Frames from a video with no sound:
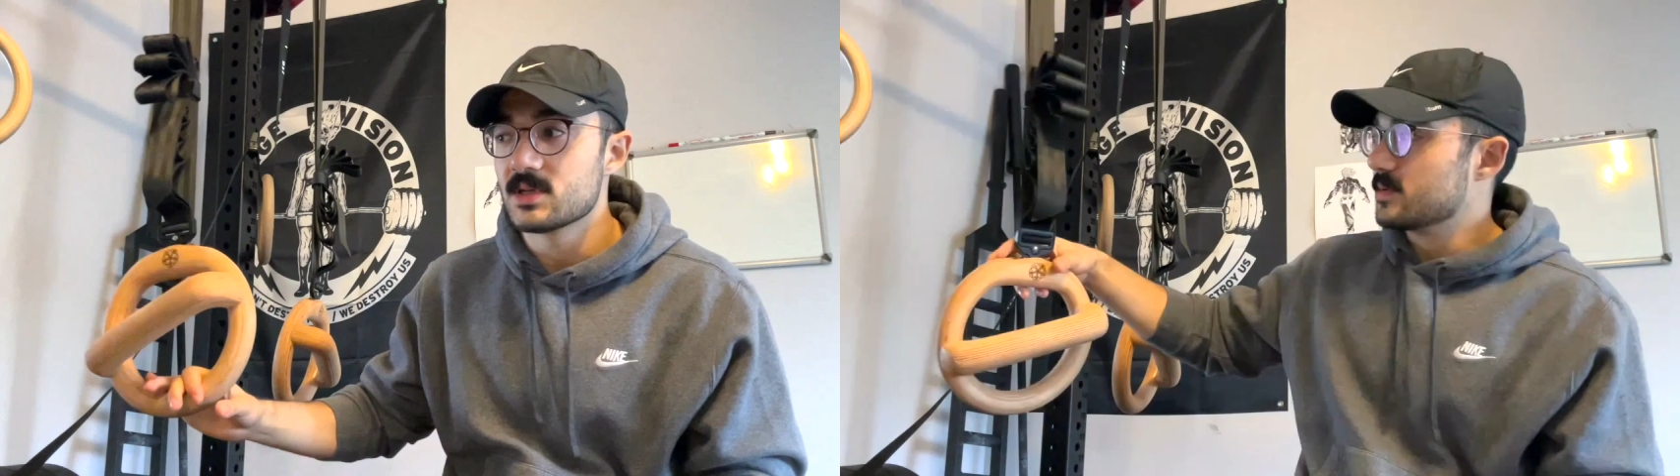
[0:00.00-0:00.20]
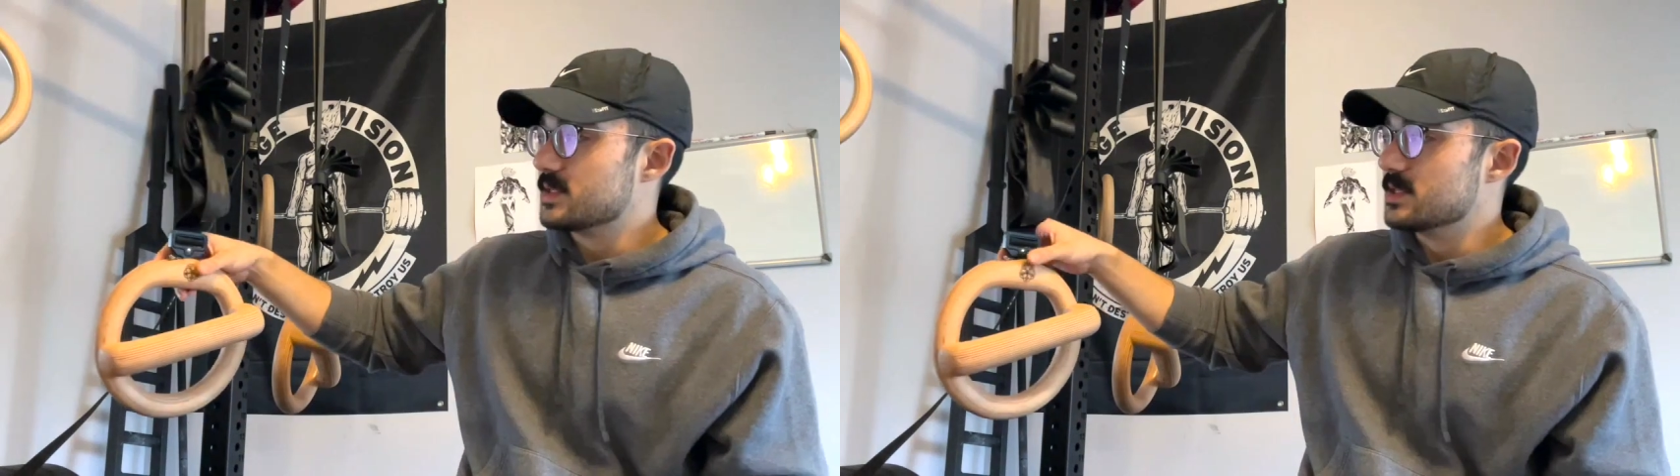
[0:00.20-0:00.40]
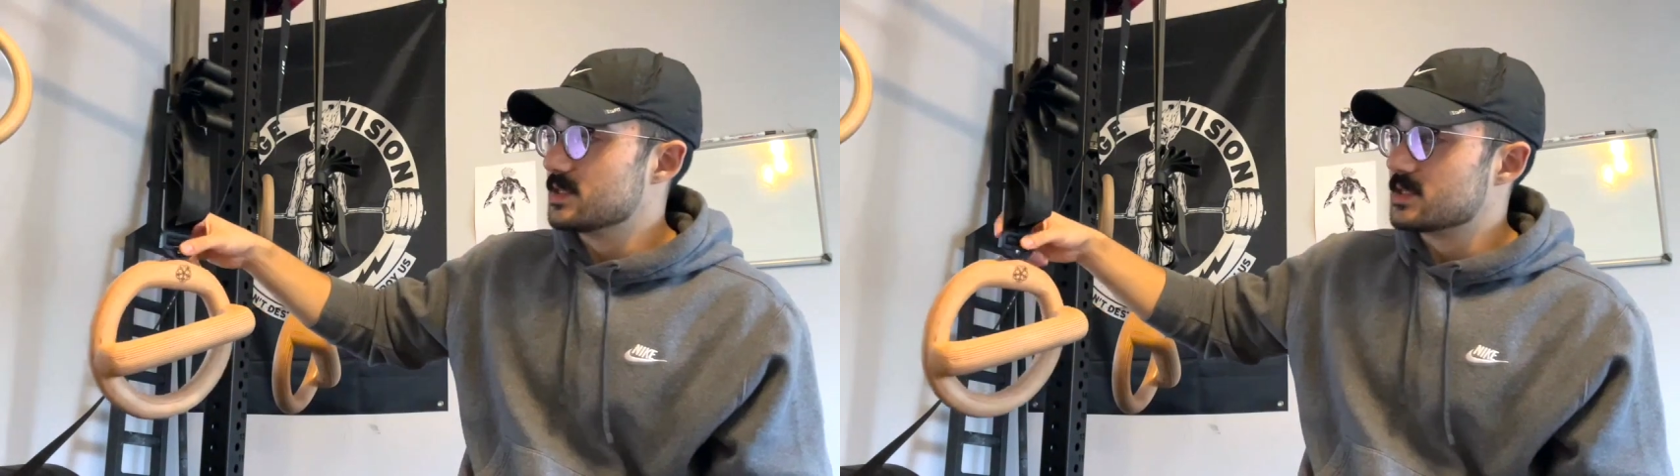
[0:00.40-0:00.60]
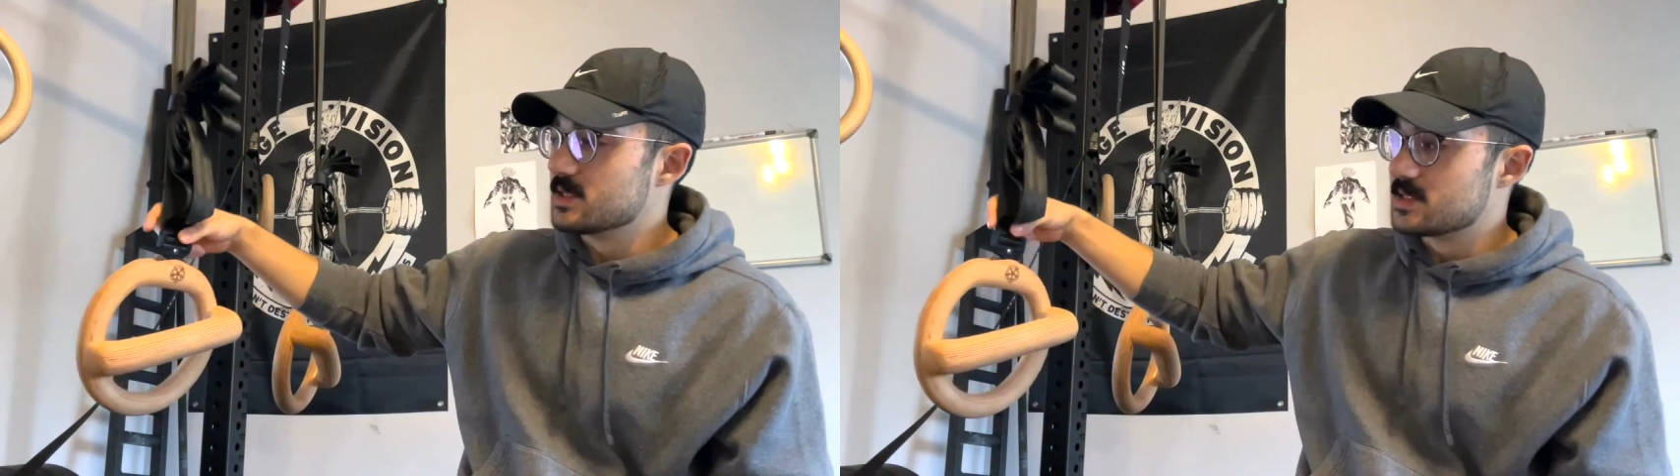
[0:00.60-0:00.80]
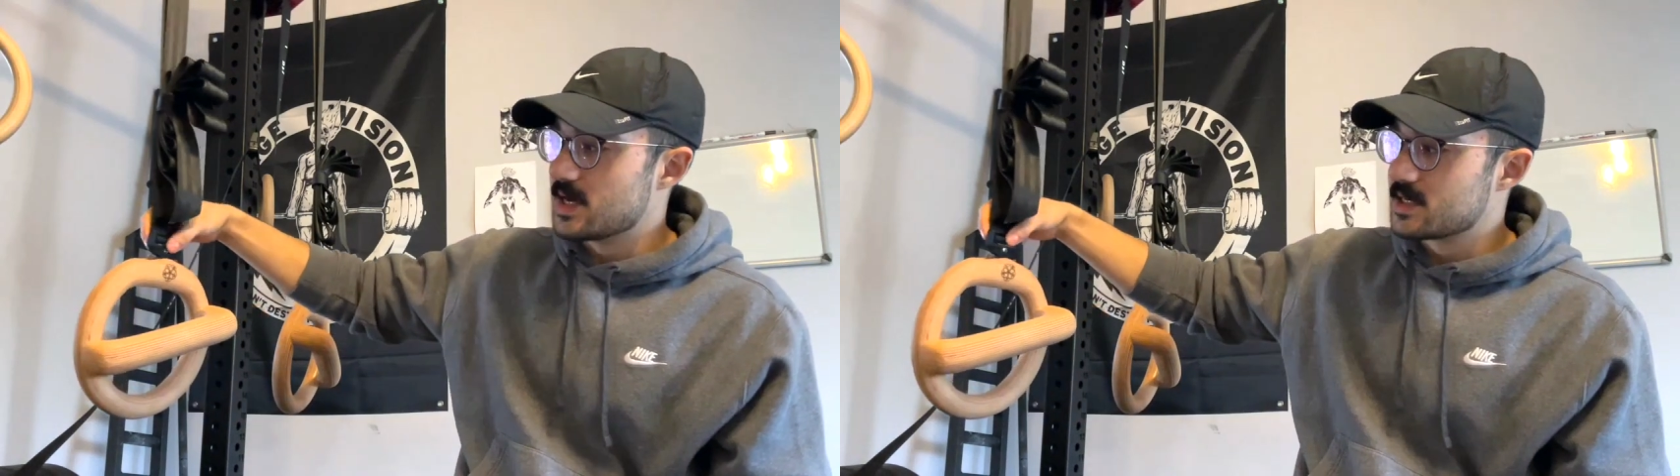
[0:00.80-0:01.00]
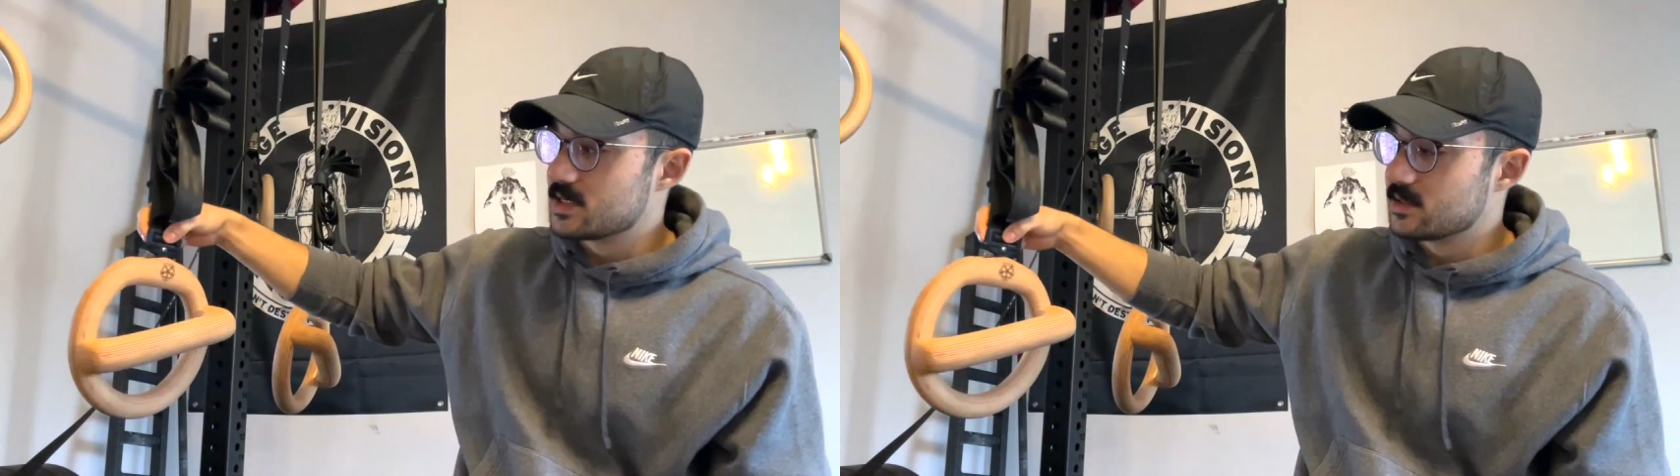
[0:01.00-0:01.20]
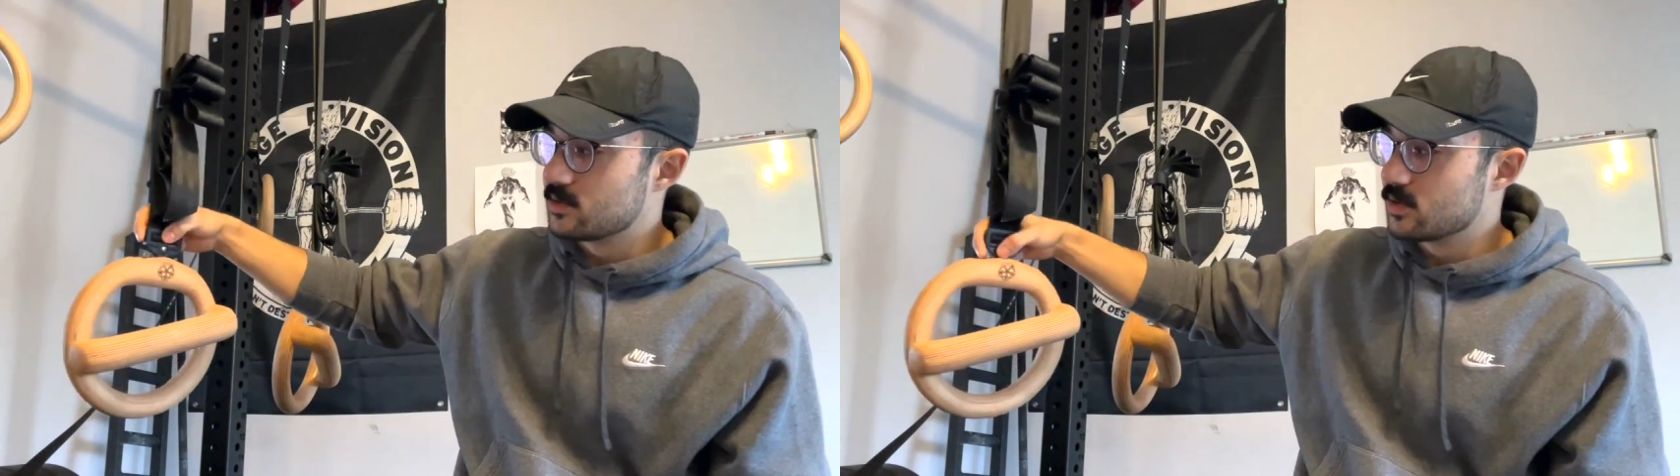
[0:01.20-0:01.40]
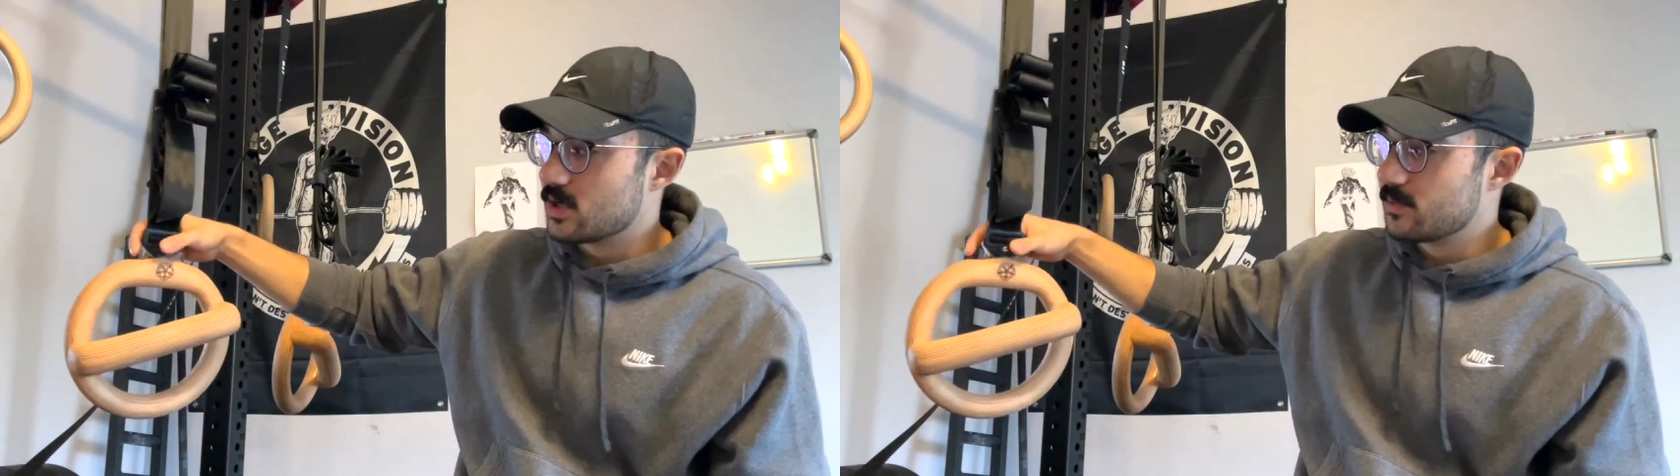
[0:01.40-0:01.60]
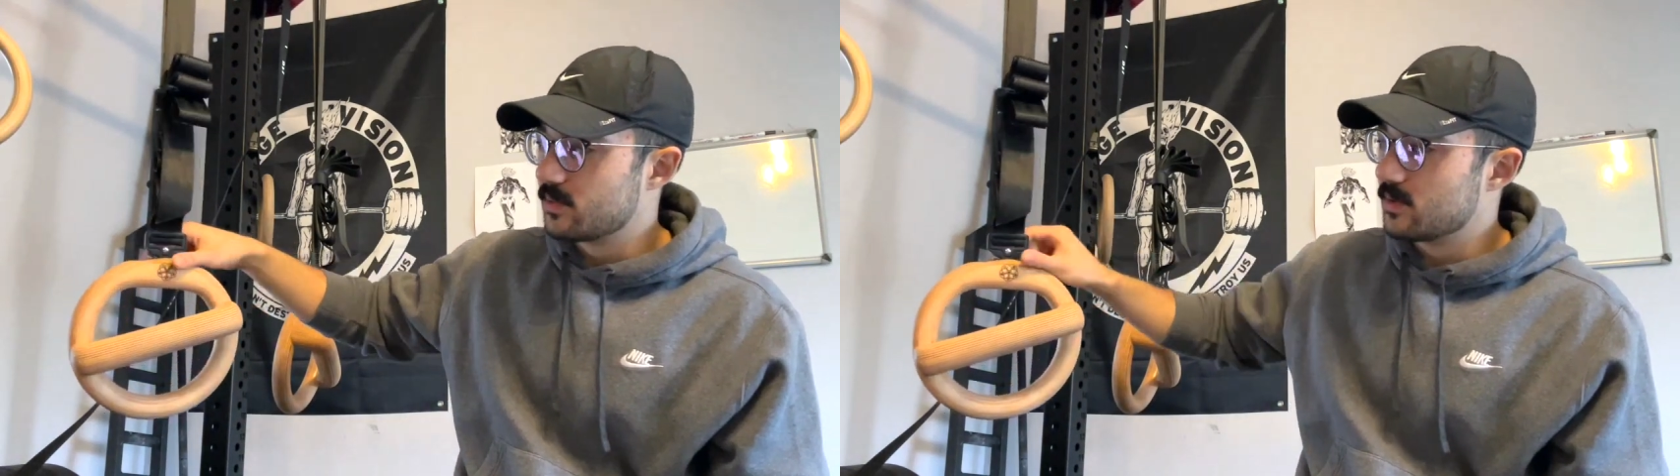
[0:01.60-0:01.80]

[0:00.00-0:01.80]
since it's attached at the top